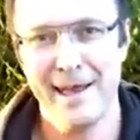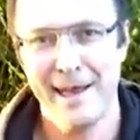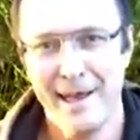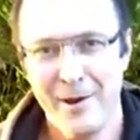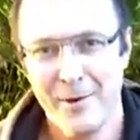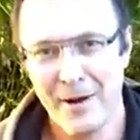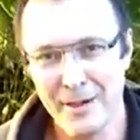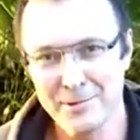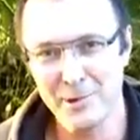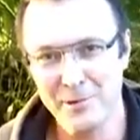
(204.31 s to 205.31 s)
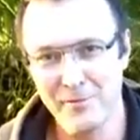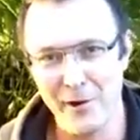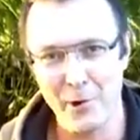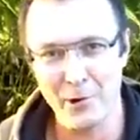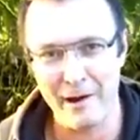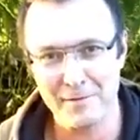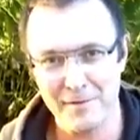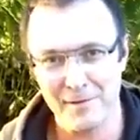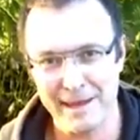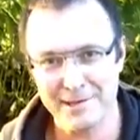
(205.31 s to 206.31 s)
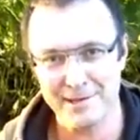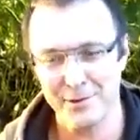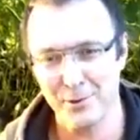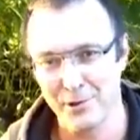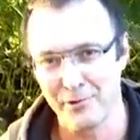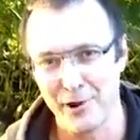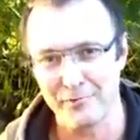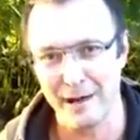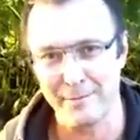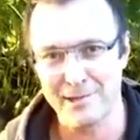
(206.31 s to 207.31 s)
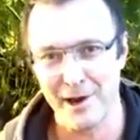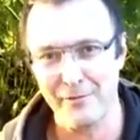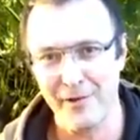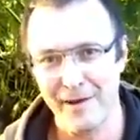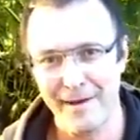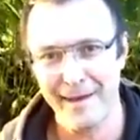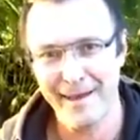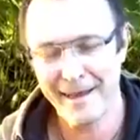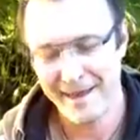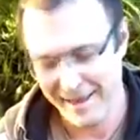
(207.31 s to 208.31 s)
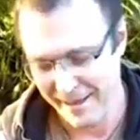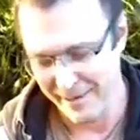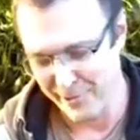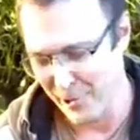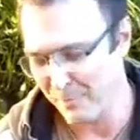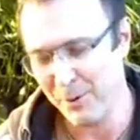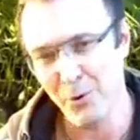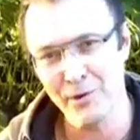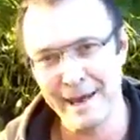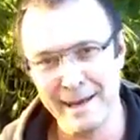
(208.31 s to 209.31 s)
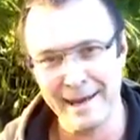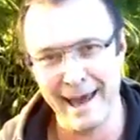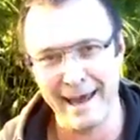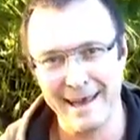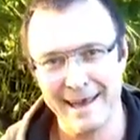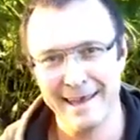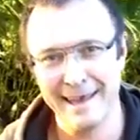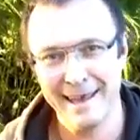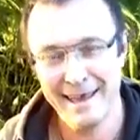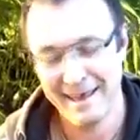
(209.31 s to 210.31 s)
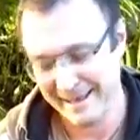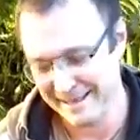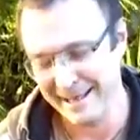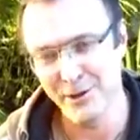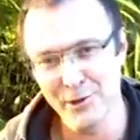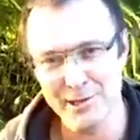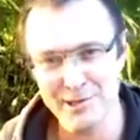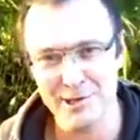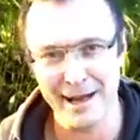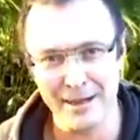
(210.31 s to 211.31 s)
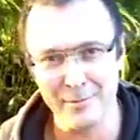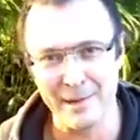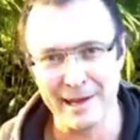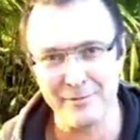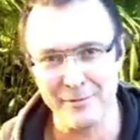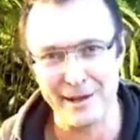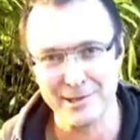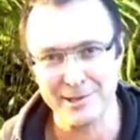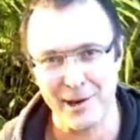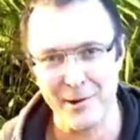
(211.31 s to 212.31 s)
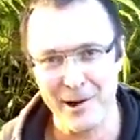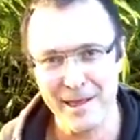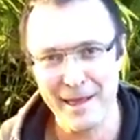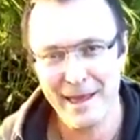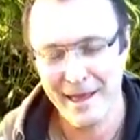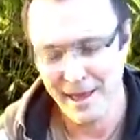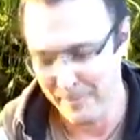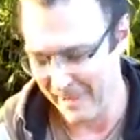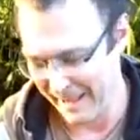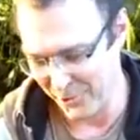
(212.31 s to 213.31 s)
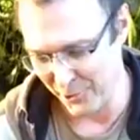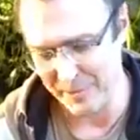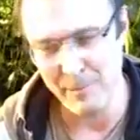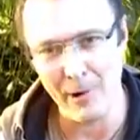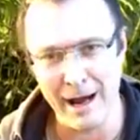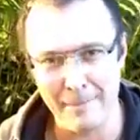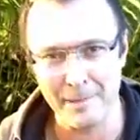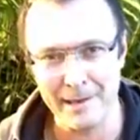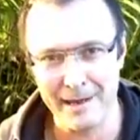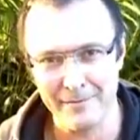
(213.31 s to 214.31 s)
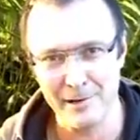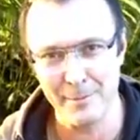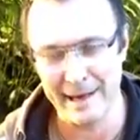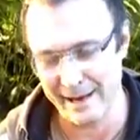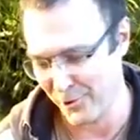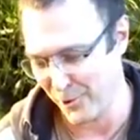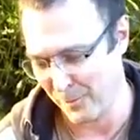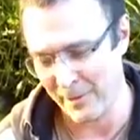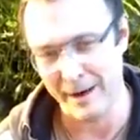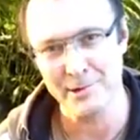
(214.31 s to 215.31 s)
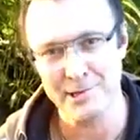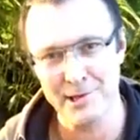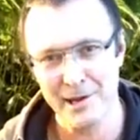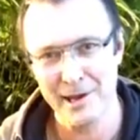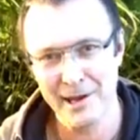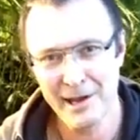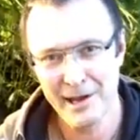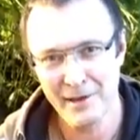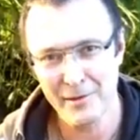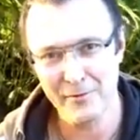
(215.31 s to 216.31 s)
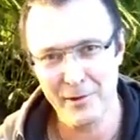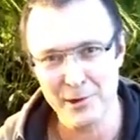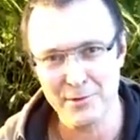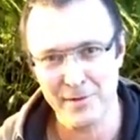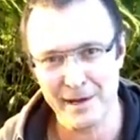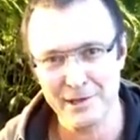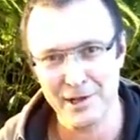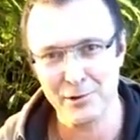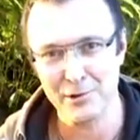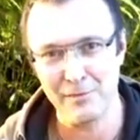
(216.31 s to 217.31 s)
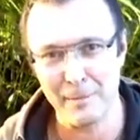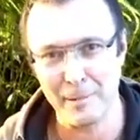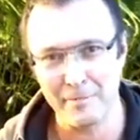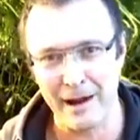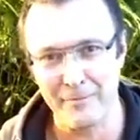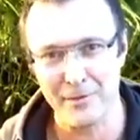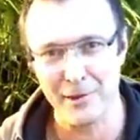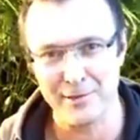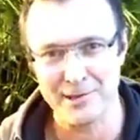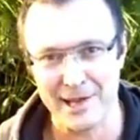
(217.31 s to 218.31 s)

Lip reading: While I was doing the photographs for this, the other rod ripped off and the hook pulled me at net. And it did look a slightly bigger fish, so a bit gutty but happy. I've only been here a couple of hours in the first fish. I was flipping around for the other side.